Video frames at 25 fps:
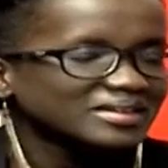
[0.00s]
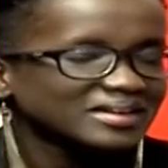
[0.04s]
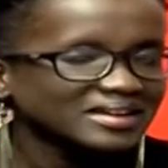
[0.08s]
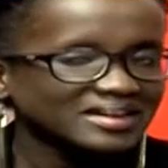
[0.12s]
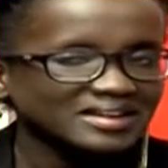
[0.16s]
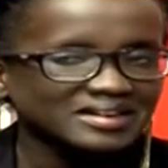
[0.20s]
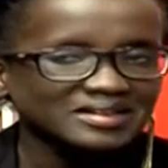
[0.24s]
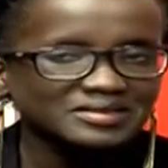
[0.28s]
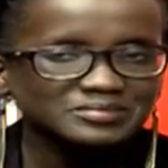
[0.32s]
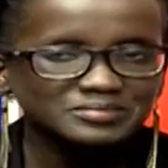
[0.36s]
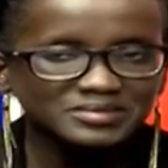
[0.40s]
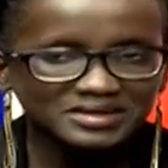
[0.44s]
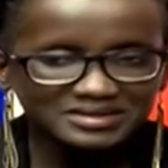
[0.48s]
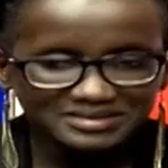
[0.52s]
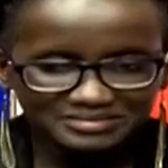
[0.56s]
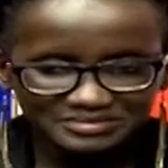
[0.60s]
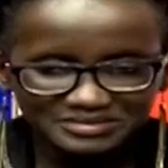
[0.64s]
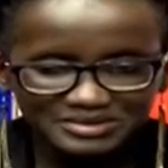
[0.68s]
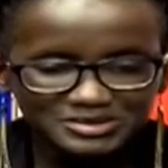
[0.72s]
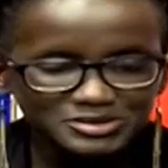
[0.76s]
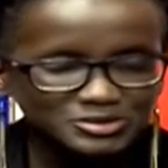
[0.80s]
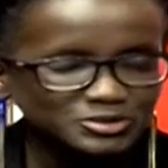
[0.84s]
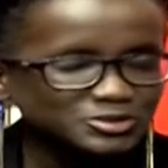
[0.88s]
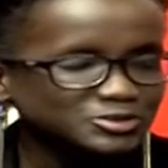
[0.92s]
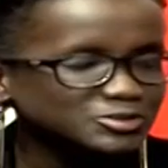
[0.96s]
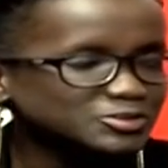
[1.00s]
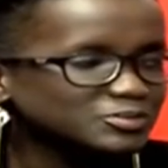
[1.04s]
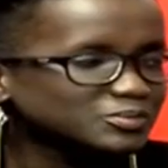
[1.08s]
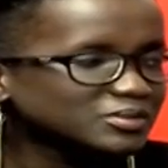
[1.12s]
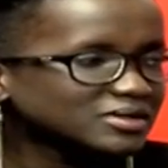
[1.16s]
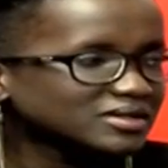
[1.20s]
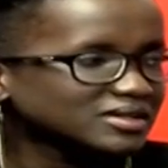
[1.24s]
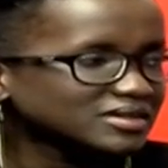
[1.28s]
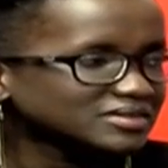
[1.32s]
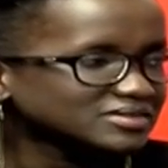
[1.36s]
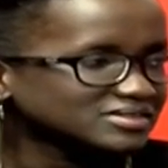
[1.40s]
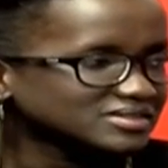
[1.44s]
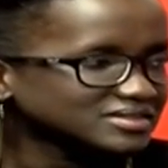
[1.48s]
Uh, but it's good to be
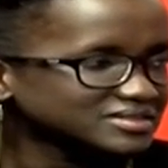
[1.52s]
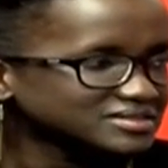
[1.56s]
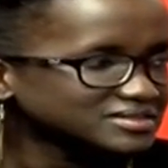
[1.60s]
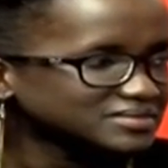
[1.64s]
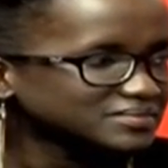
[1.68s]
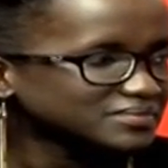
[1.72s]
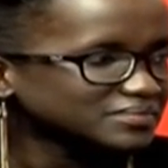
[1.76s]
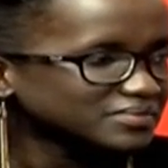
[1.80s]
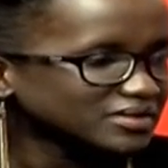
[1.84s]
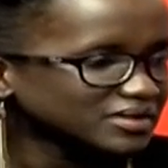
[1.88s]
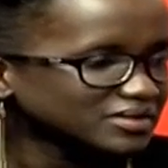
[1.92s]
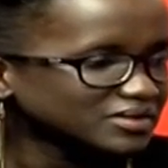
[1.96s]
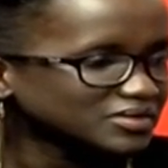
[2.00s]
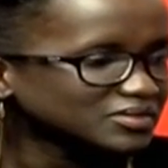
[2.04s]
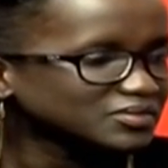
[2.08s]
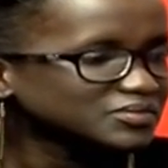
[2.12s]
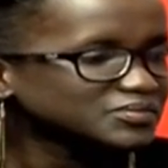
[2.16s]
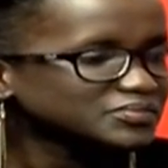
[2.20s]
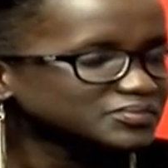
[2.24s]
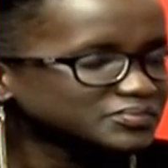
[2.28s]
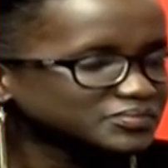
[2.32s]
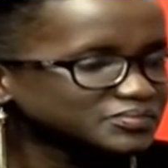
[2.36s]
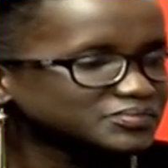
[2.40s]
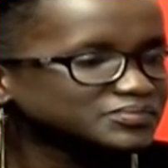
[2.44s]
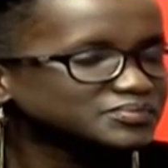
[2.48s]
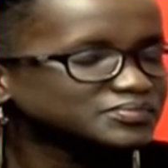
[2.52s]
here, Charles. Very nice to have you.